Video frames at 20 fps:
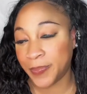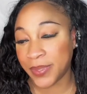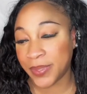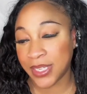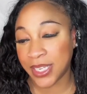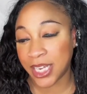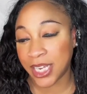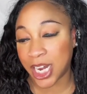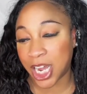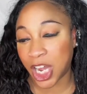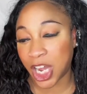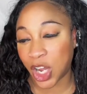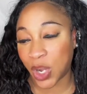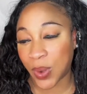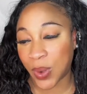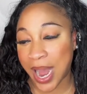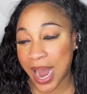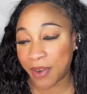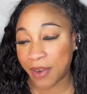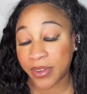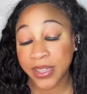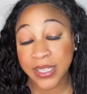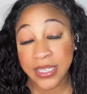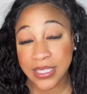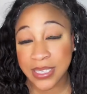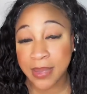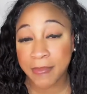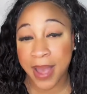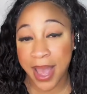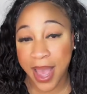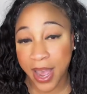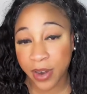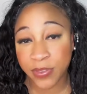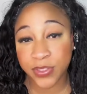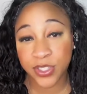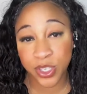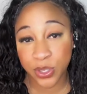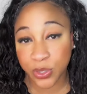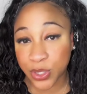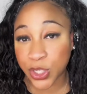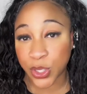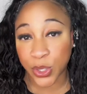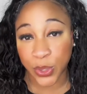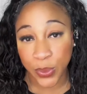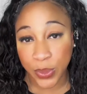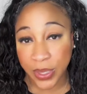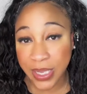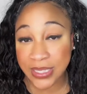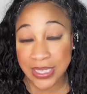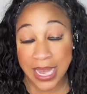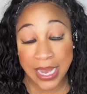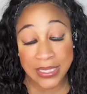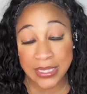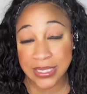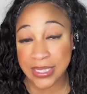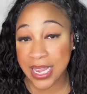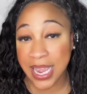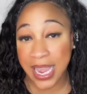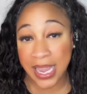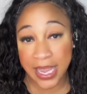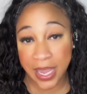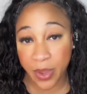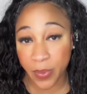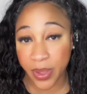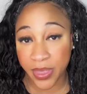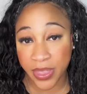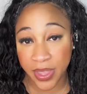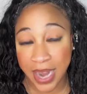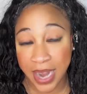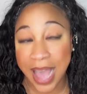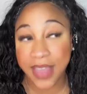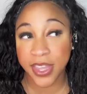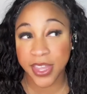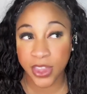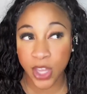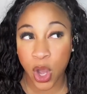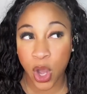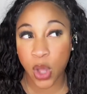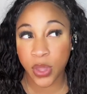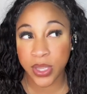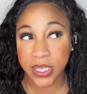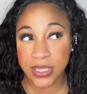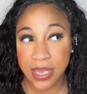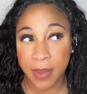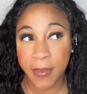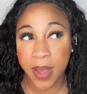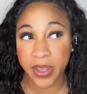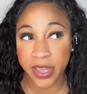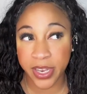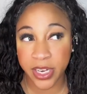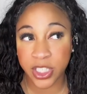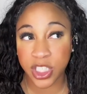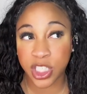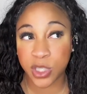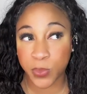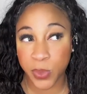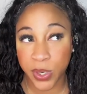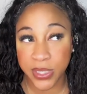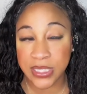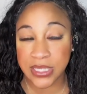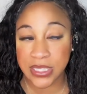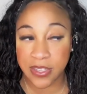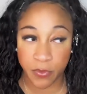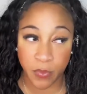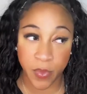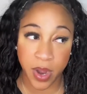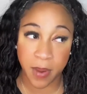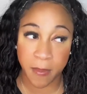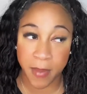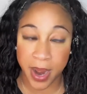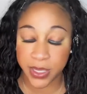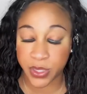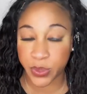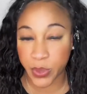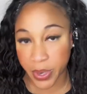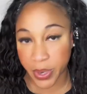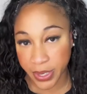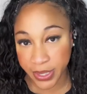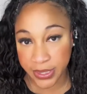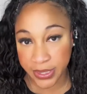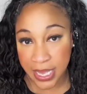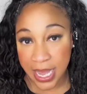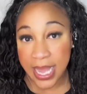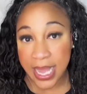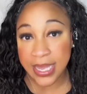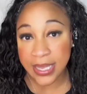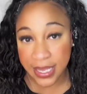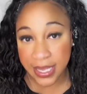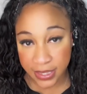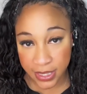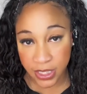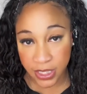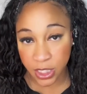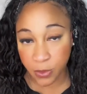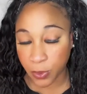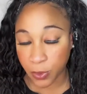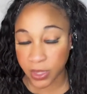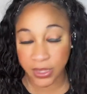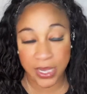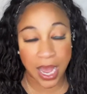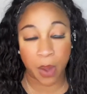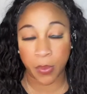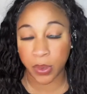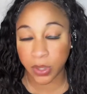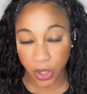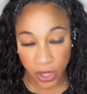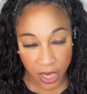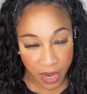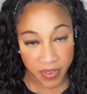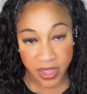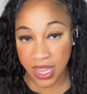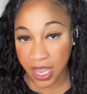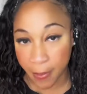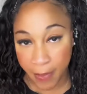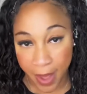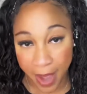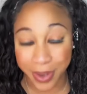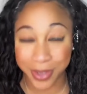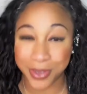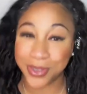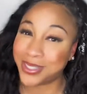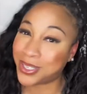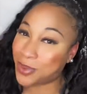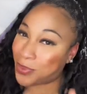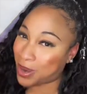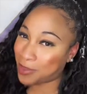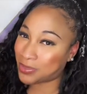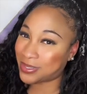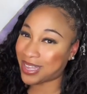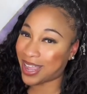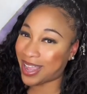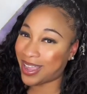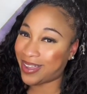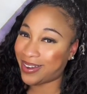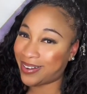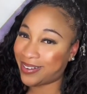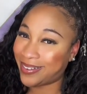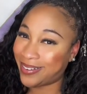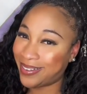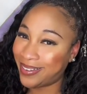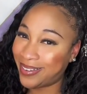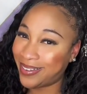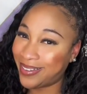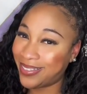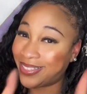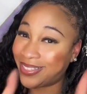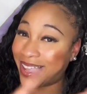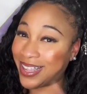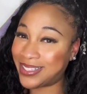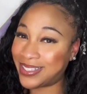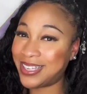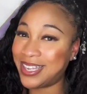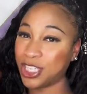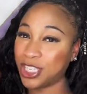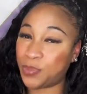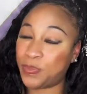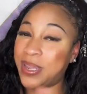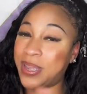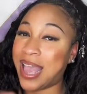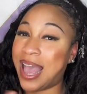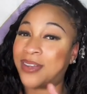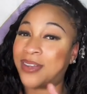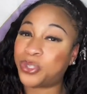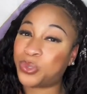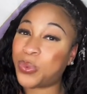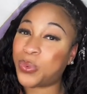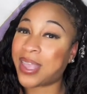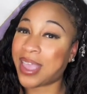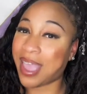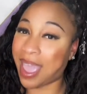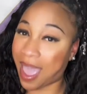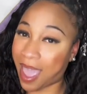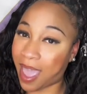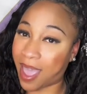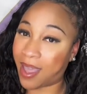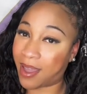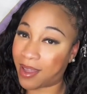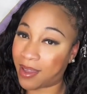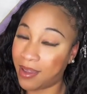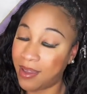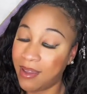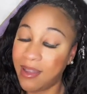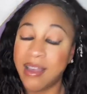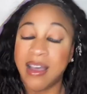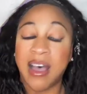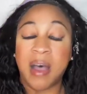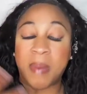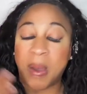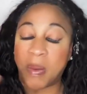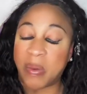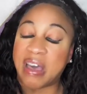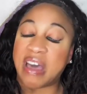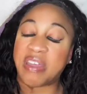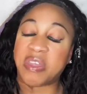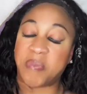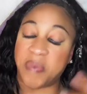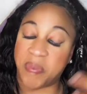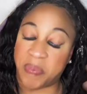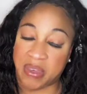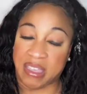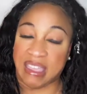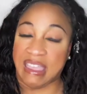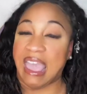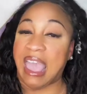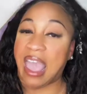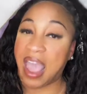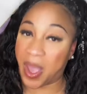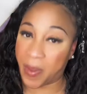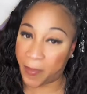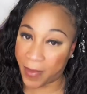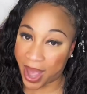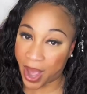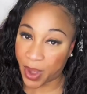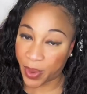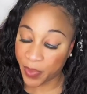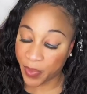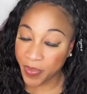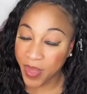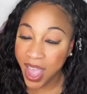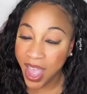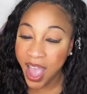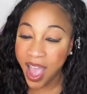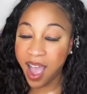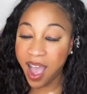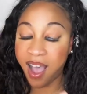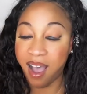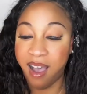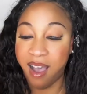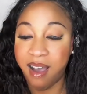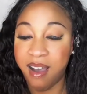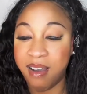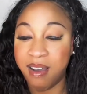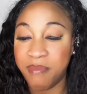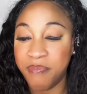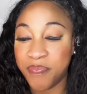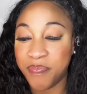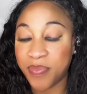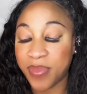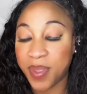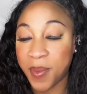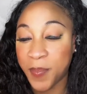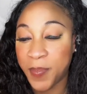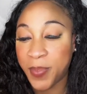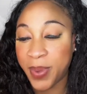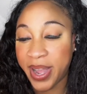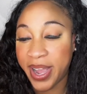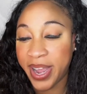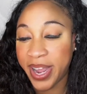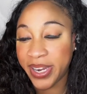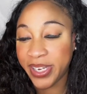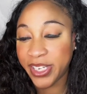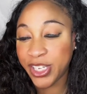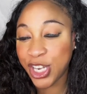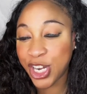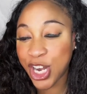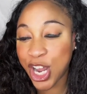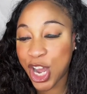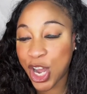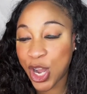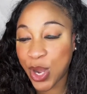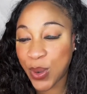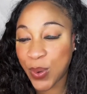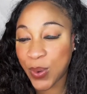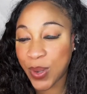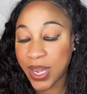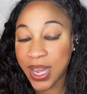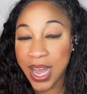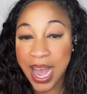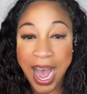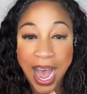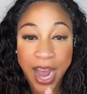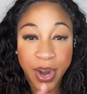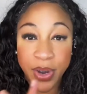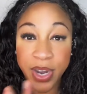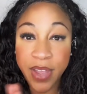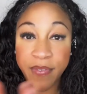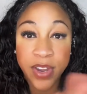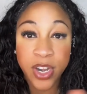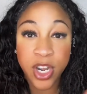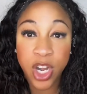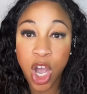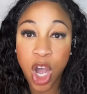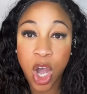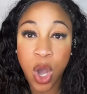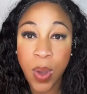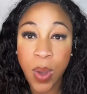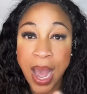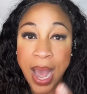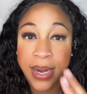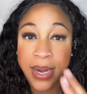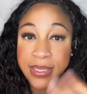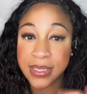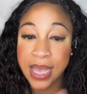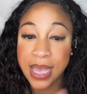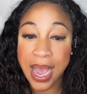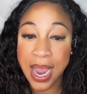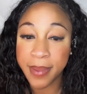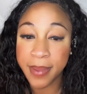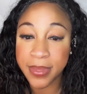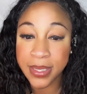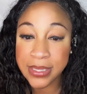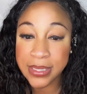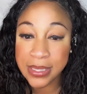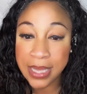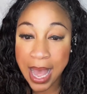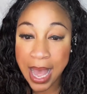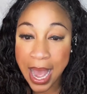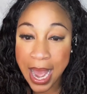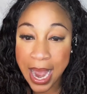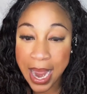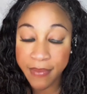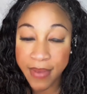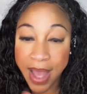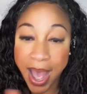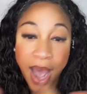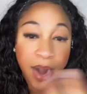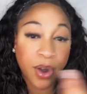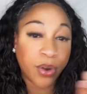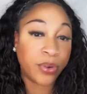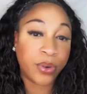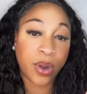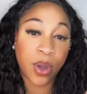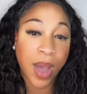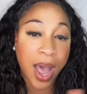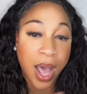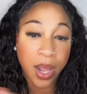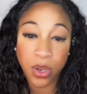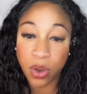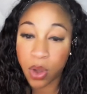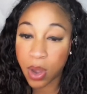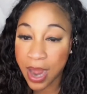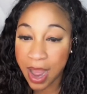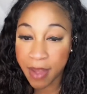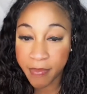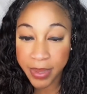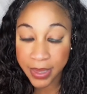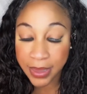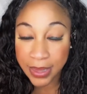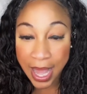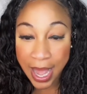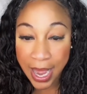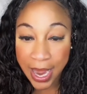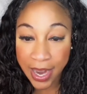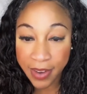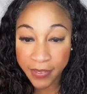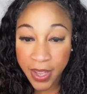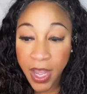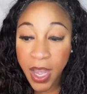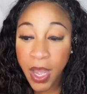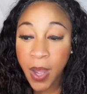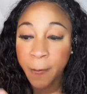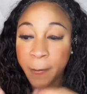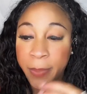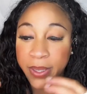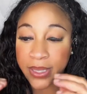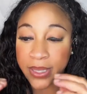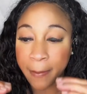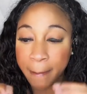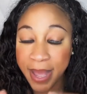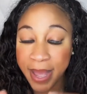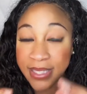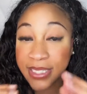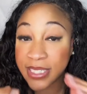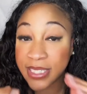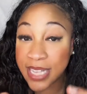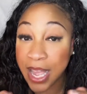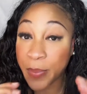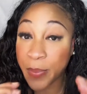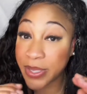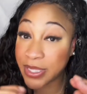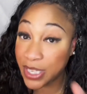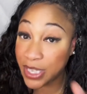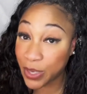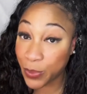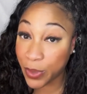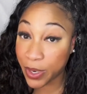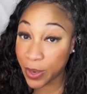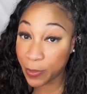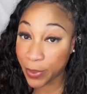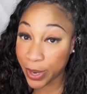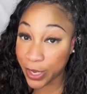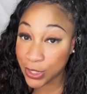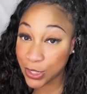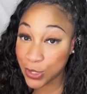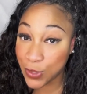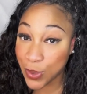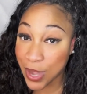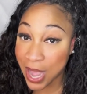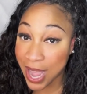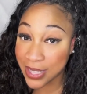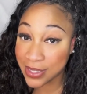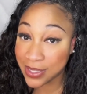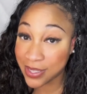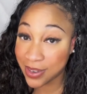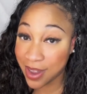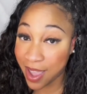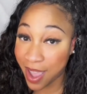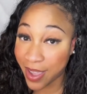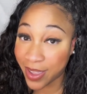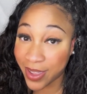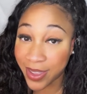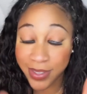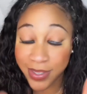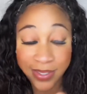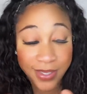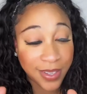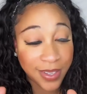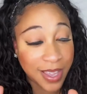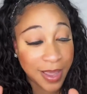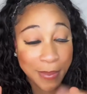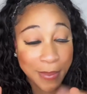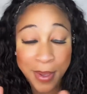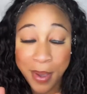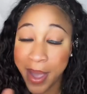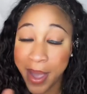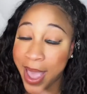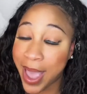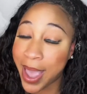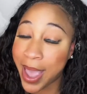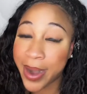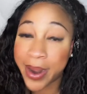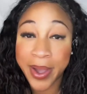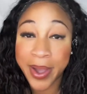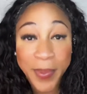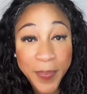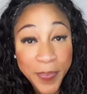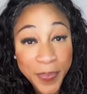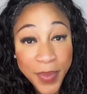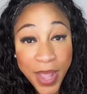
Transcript: you know, I really tip my hat off to you too, because I just can't get with it. I think the only time I'll get into sports is if one of my daughters gets into sports. I will learn everything about it. You see what I'm saying? They teach me how to care about what other people care about. But you know, I don't even know how to time this live. I don't know how long I've been live, but the message that we did want to bring to you guys today is to keep your head up.